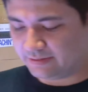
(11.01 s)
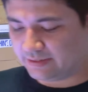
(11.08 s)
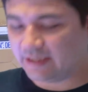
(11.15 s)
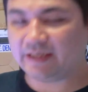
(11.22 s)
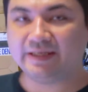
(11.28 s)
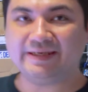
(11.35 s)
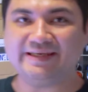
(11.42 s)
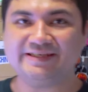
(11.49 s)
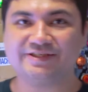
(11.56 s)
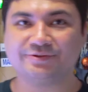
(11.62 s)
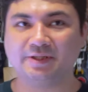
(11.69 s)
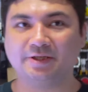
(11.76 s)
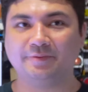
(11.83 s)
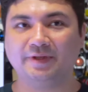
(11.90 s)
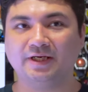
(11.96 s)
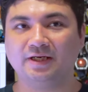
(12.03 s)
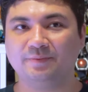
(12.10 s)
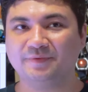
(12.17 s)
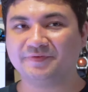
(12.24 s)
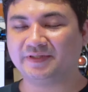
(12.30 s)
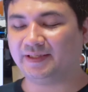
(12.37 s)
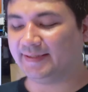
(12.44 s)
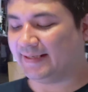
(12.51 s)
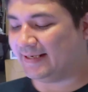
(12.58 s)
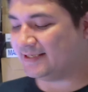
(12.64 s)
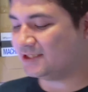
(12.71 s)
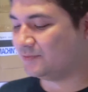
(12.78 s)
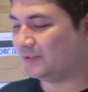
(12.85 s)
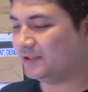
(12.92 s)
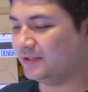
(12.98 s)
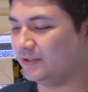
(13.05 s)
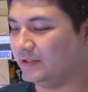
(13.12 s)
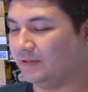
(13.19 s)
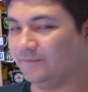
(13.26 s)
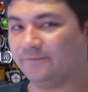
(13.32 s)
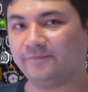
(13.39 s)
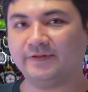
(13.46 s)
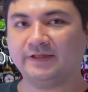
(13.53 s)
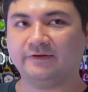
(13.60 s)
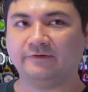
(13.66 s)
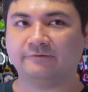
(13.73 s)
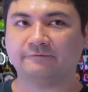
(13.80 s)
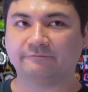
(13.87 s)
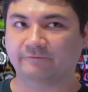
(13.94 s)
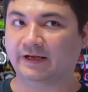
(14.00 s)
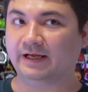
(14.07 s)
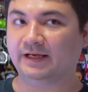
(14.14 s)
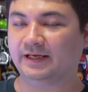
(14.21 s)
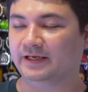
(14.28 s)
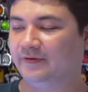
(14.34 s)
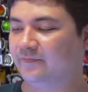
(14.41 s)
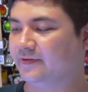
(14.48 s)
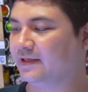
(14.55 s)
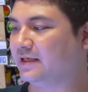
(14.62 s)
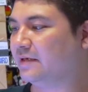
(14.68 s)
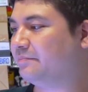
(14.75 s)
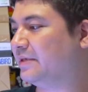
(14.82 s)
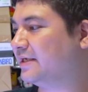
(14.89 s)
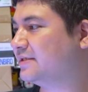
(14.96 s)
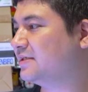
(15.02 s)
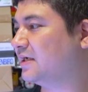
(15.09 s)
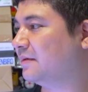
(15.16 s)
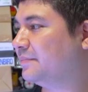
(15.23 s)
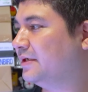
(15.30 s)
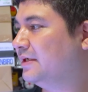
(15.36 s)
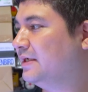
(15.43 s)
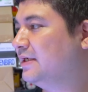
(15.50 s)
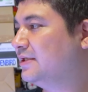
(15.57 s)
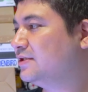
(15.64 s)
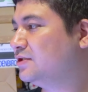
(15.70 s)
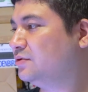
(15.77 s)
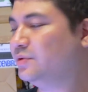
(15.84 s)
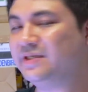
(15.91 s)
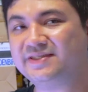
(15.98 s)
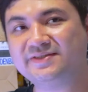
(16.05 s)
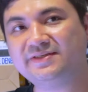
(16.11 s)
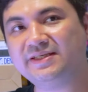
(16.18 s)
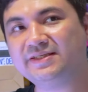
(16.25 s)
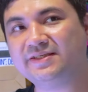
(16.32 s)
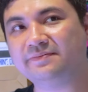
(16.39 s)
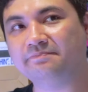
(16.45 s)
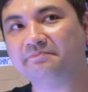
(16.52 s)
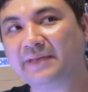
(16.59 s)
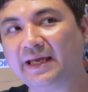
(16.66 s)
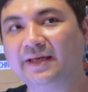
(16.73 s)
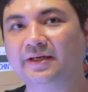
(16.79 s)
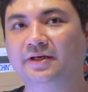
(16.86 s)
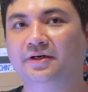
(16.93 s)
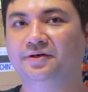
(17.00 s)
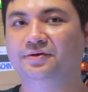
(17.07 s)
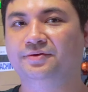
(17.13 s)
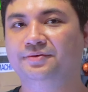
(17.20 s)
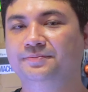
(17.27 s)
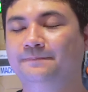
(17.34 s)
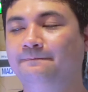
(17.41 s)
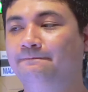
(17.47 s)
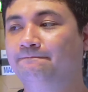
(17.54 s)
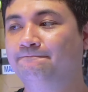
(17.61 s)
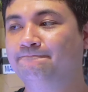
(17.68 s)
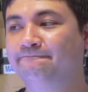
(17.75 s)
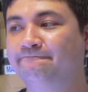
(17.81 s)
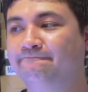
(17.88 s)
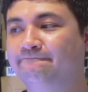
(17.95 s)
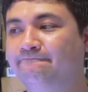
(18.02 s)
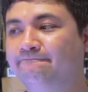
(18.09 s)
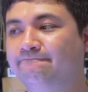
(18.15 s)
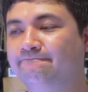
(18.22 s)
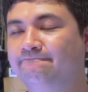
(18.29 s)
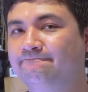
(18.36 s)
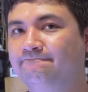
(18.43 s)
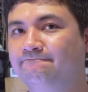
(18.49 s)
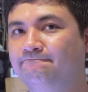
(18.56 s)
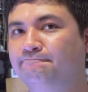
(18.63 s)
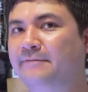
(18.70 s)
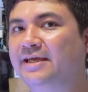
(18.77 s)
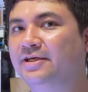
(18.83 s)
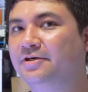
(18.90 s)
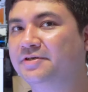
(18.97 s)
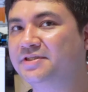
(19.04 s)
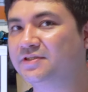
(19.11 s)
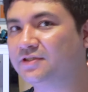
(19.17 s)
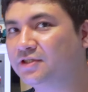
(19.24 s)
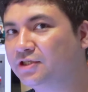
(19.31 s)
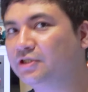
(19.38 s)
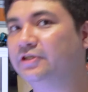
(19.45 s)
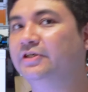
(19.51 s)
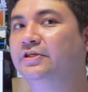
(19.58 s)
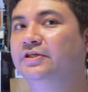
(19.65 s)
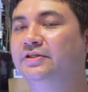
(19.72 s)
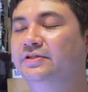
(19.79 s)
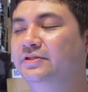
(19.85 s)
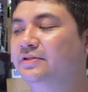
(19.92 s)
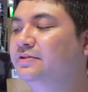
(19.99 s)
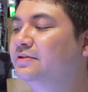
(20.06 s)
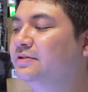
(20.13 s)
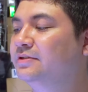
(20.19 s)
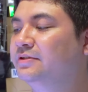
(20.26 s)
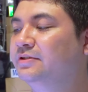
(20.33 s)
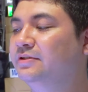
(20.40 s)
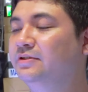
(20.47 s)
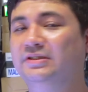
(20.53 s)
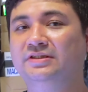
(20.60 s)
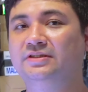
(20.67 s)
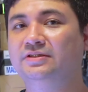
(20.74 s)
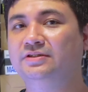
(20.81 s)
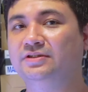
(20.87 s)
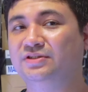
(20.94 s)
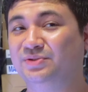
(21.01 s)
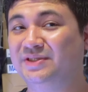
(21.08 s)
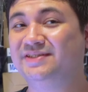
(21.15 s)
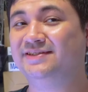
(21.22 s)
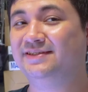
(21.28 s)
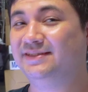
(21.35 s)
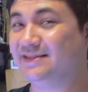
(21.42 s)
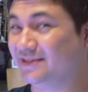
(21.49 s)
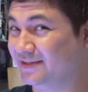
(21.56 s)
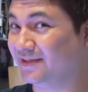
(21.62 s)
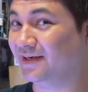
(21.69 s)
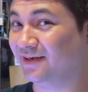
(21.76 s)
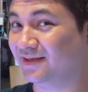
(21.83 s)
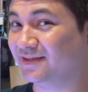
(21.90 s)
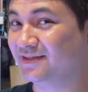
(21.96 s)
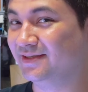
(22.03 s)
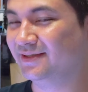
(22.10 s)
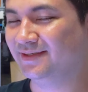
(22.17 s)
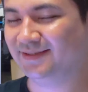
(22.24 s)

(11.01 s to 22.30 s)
Hey, so here we are with the last one of the 5 that I picked up. Twisted Mango. Mango is good, Twisted is not.